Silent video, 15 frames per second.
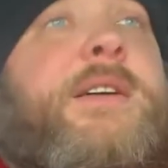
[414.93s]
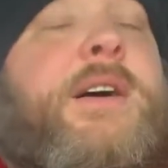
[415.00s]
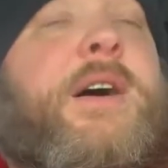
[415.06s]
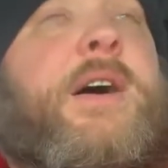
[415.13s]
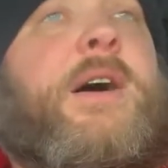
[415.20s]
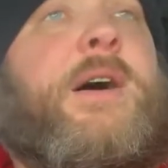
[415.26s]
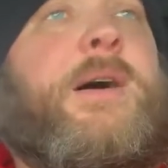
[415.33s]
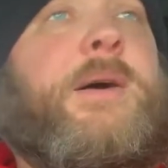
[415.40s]

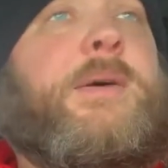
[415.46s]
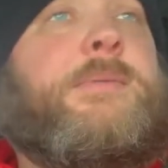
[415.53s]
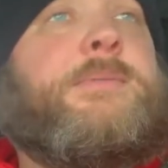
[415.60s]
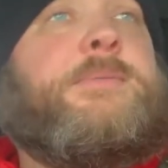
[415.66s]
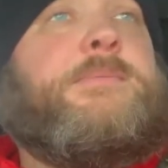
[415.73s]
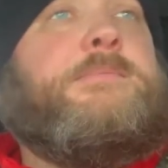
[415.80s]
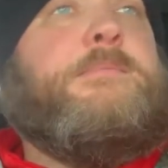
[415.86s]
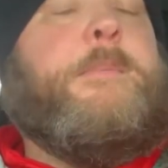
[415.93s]

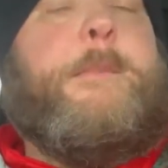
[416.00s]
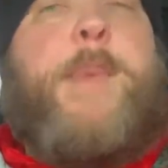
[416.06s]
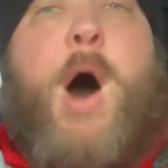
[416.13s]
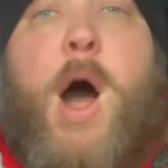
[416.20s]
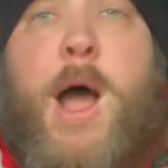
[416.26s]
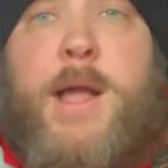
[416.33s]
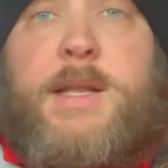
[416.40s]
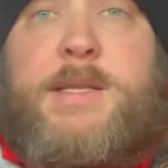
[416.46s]

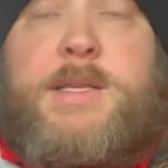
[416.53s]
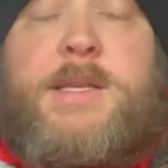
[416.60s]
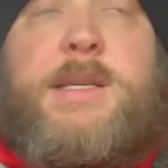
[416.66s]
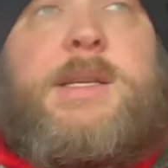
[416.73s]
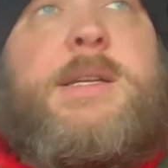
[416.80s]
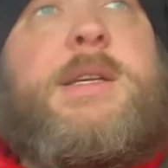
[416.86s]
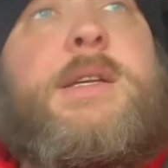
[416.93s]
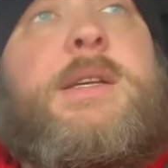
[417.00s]
But
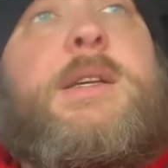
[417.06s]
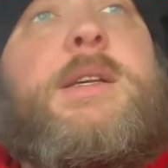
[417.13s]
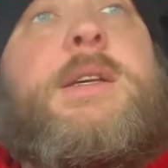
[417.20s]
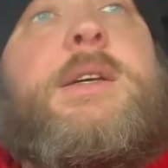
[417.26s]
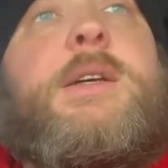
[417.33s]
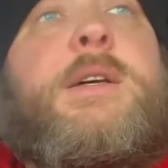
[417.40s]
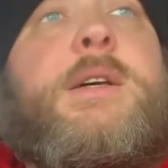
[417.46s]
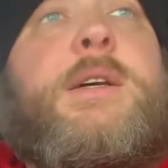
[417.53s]

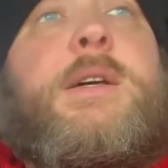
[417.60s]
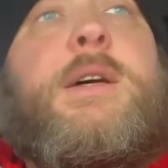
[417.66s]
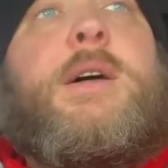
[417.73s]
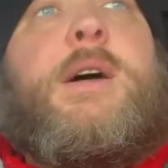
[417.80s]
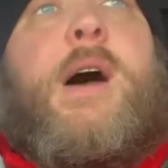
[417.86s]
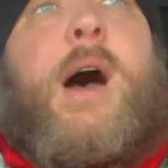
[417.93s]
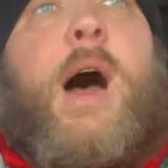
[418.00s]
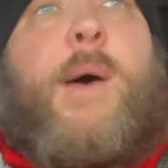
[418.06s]

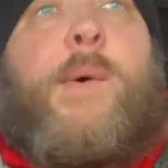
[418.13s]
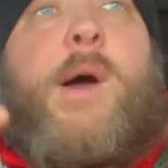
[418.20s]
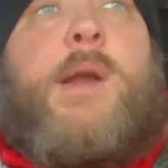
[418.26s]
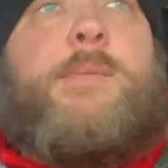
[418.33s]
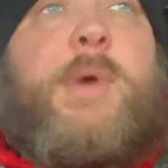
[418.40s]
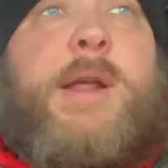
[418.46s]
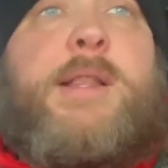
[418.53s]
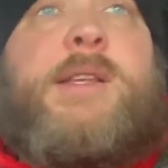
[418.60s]
I want to
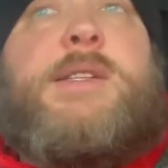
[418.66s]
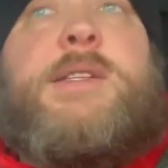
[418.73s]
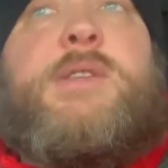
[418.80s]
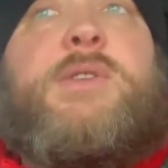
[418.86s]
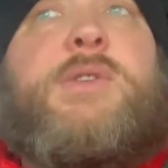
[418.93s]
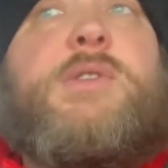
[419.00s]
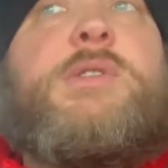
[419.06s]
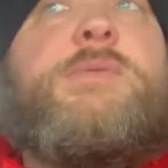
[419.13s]
break these
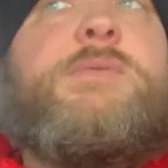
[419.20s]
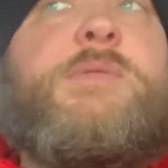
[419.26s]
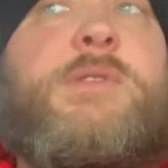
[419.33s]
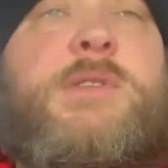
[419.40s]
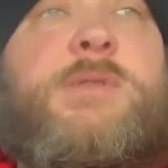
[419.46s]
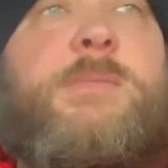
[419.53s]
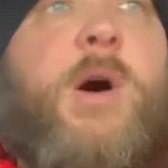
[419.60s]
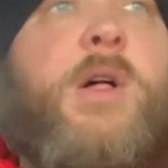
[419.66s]
into
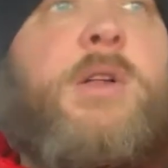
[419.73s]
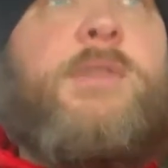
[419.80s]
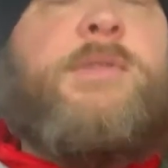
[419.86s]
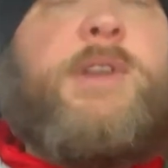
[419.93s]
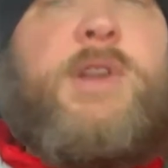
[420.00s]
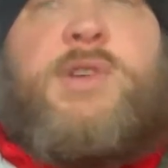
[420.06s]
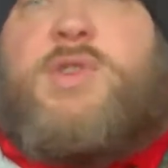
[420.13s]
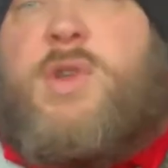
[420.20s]
smaller
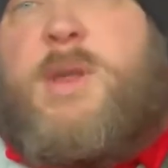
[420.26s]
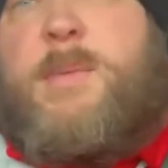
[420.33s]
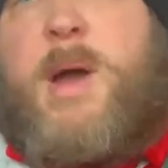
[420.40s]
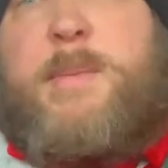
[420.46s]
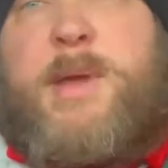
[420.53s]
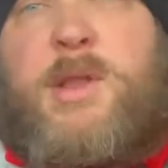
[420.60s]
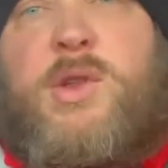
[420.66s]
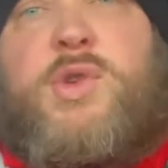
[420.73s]
videos, so they
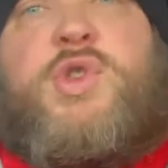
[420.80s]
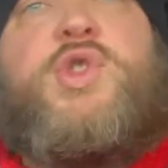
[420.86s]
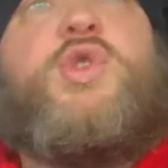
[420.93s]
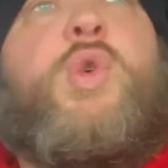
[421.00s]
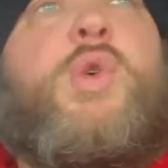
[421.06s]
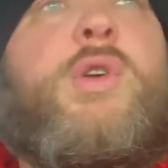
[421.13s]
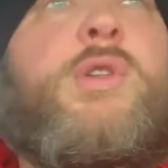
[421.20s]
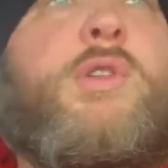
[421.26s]
might be a little
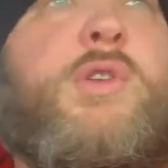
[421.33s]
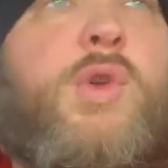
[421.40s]
shorter than